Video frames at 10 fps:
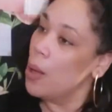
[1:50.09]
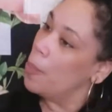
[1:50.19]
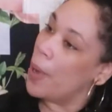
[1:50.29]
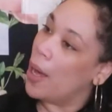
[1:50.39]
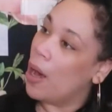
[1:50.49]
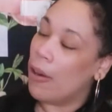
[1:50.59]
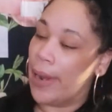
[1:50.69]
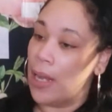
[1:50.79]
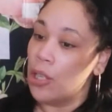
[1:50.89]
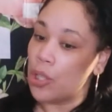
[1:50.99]
But
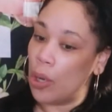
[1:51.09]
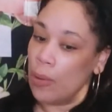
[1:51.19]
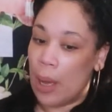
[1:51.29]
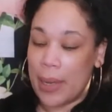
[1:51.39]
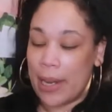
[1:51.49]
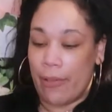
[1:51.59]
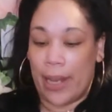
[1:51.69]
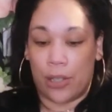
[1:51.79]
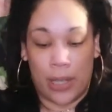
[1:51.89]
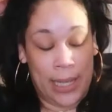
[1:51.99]
alright, so I'm gonna get
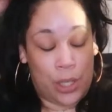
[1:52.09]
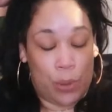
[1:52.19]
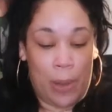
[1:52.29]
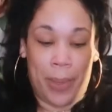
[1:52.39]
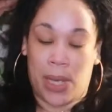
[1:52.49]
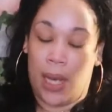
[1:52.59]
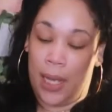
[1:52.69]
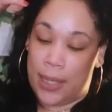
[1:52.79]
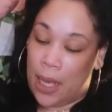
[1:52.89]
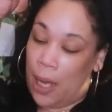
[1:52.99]
right into it
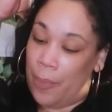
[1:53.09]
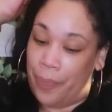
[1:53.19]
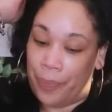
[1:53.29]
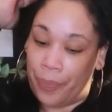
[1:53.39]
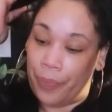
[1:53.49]
because um